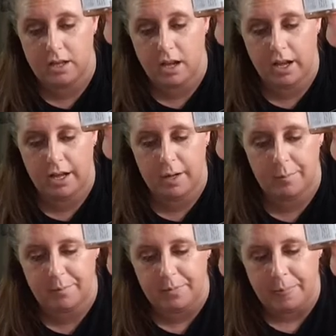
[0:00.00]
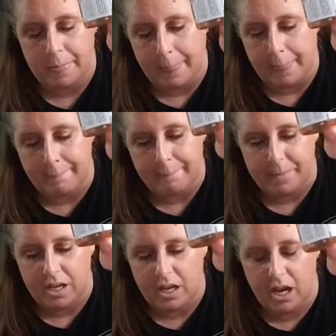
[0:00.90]

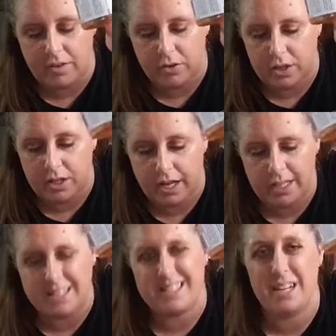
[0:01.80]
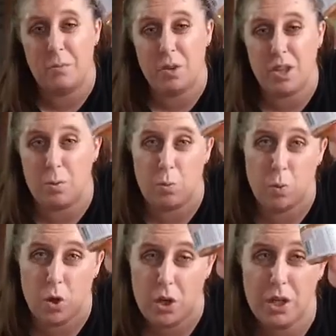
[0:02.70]
I've heard that it didn't really
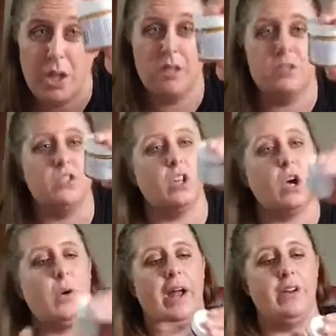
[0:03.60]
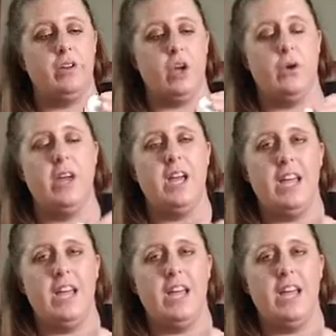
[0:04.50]
work, so I don't know.